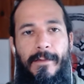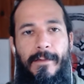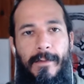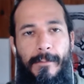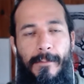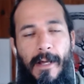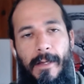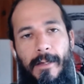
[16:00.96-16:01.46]
in
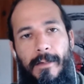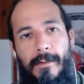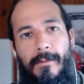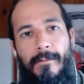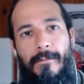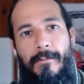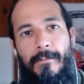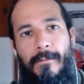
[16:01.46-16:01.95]
the mind
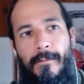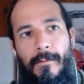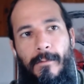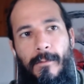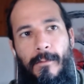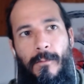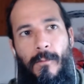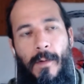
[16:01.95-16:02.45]

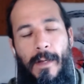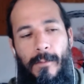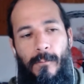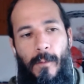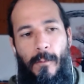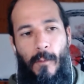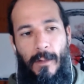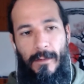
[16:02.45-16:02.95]
when
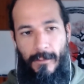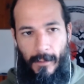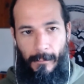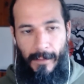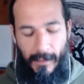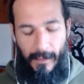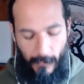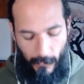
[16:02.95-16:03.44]
we want
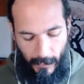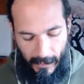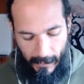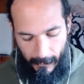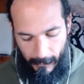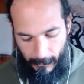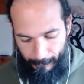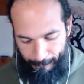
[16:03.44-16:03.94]
somebody to
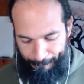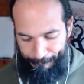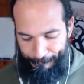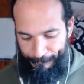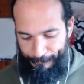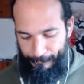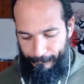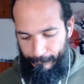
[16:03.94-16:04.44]
heal.
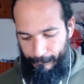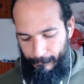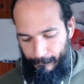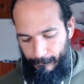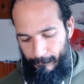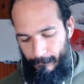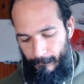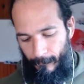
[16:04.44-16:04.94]

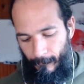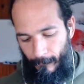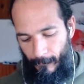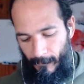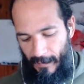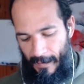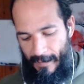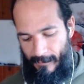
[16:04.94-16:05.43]

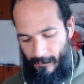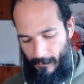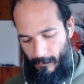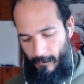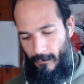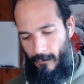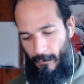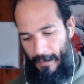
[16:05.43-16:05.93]

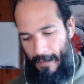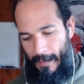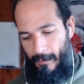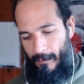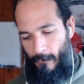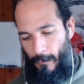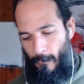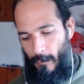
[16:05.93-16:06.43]
Yes, it's okay
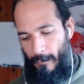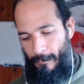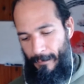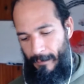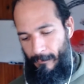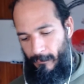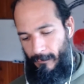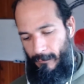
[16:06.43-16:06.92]
that we want
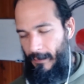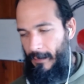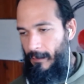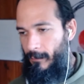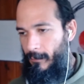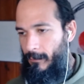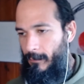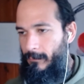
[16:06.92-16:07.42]
people to
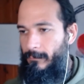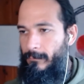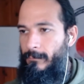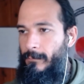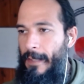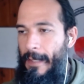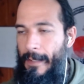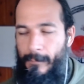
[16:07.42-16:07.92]
heal,
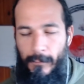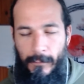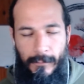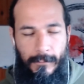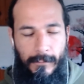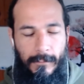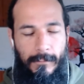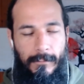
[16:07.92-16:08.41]

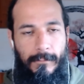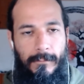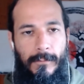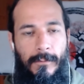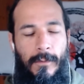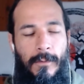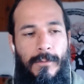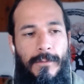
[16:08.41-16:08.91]
animals
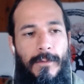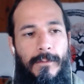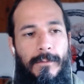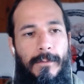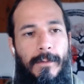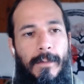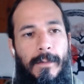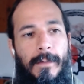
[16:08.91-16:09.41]
also,